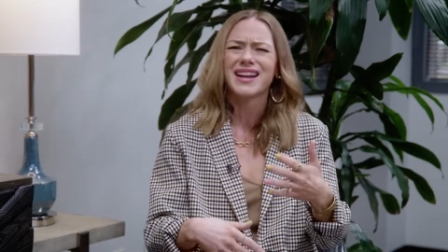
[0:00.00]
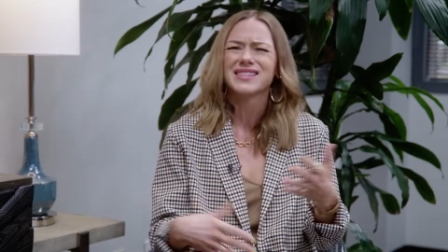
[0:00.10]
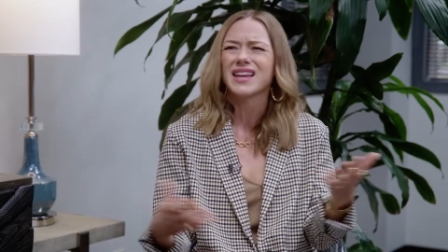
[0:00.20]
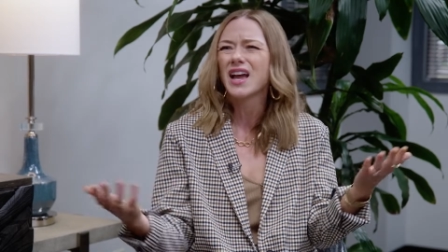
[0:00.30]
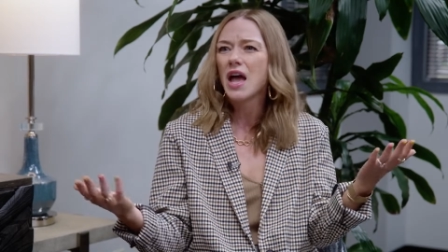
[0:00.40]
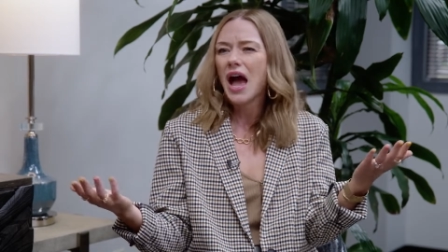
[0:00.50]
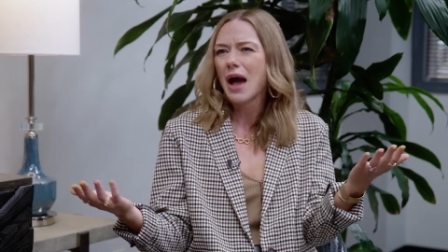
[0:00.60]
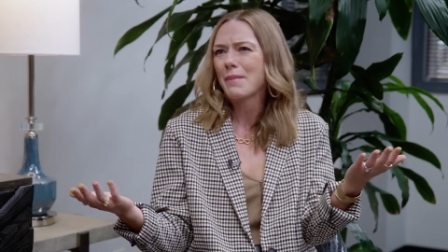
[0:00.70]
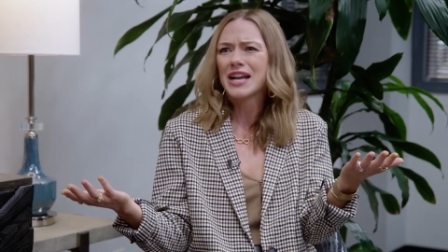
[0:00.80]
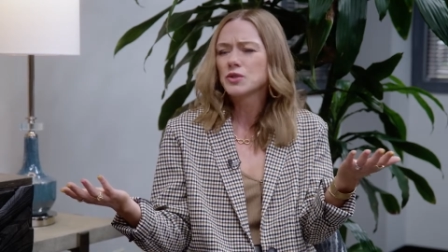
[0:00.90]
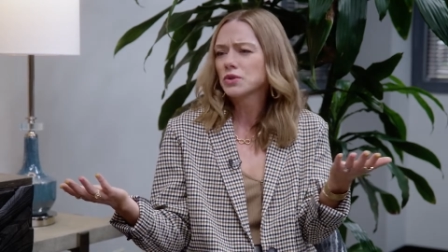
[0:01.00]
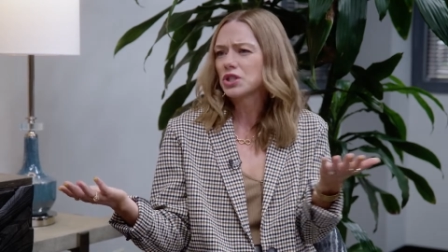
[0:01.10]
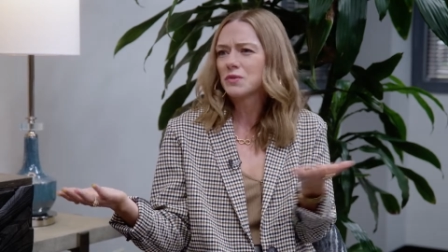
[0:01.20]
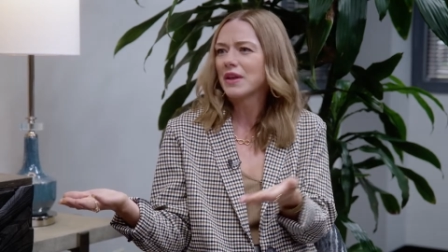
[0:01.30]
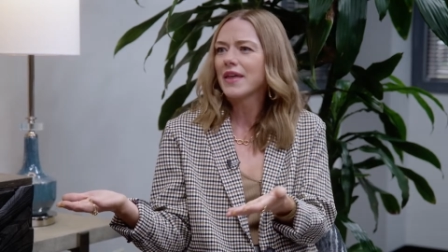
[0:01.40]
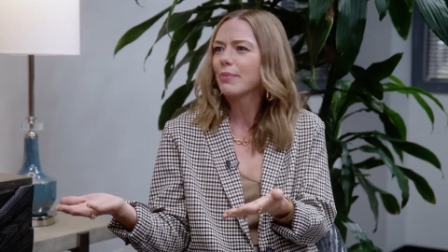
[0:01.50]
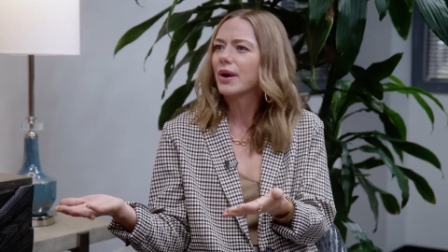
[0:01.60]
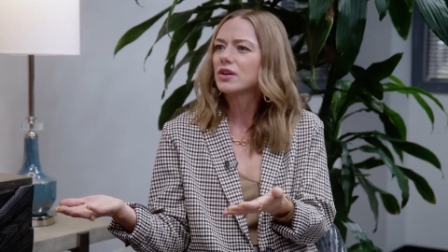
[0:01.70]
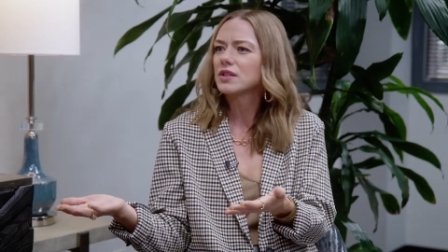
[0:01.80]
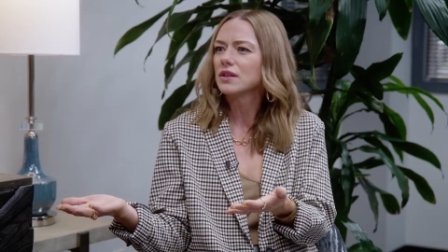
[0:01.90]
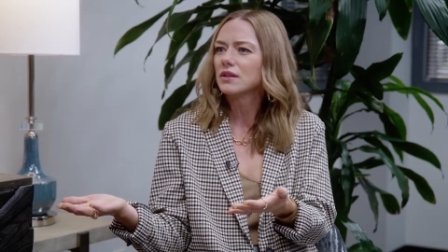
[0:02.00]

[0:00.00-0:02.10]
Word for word: He's like, I might as well just be that person.